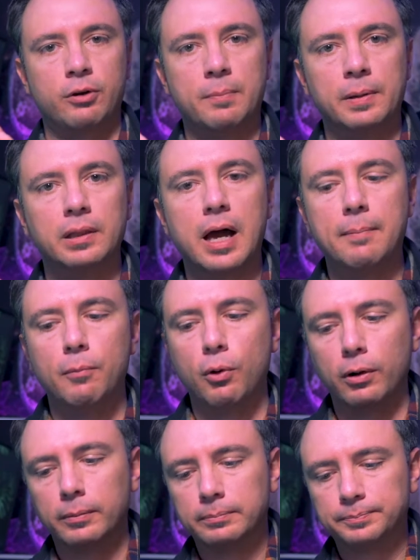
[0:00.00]
grip a lot
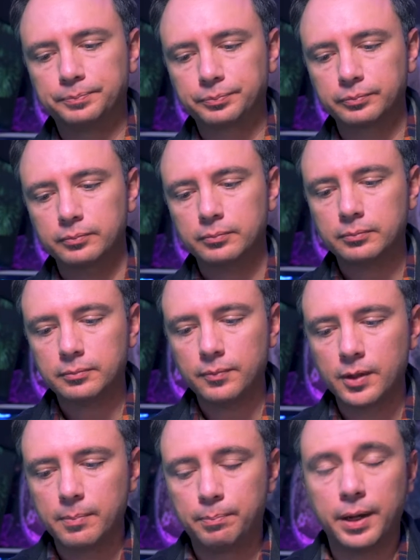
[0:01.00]
more.
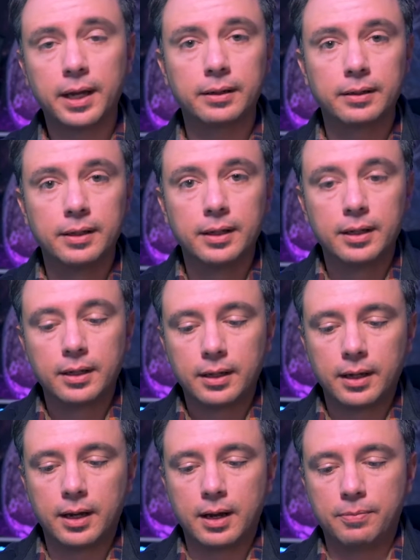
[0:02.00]
But
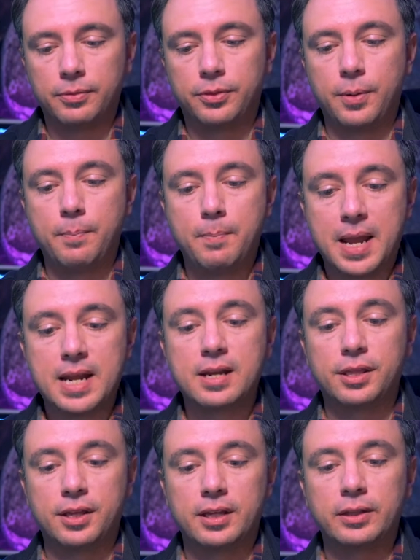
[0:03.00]
the main
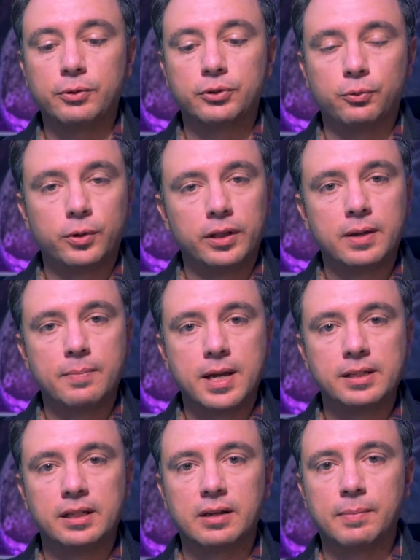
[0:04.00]
thing that was really
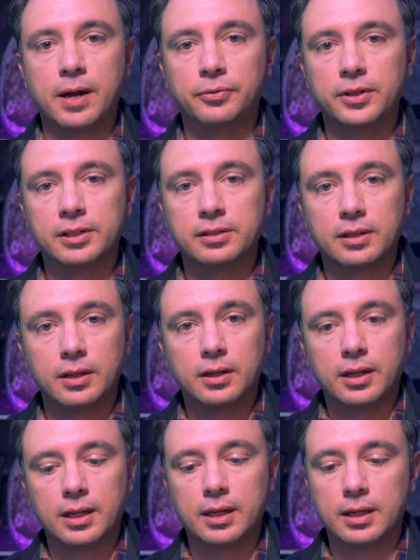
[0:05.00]
amazing about this
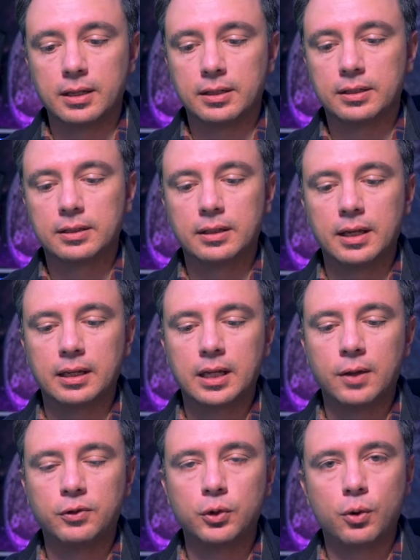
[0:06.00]
is it
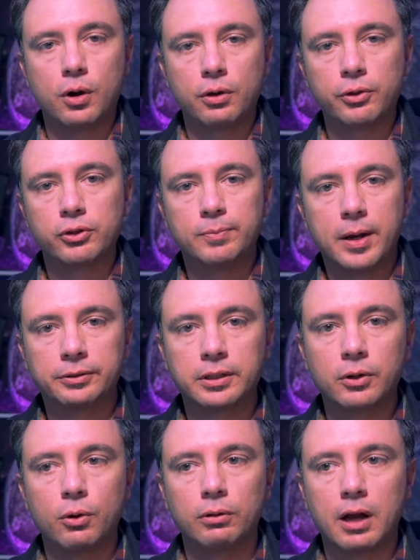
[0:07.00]
gives you all those mounting hole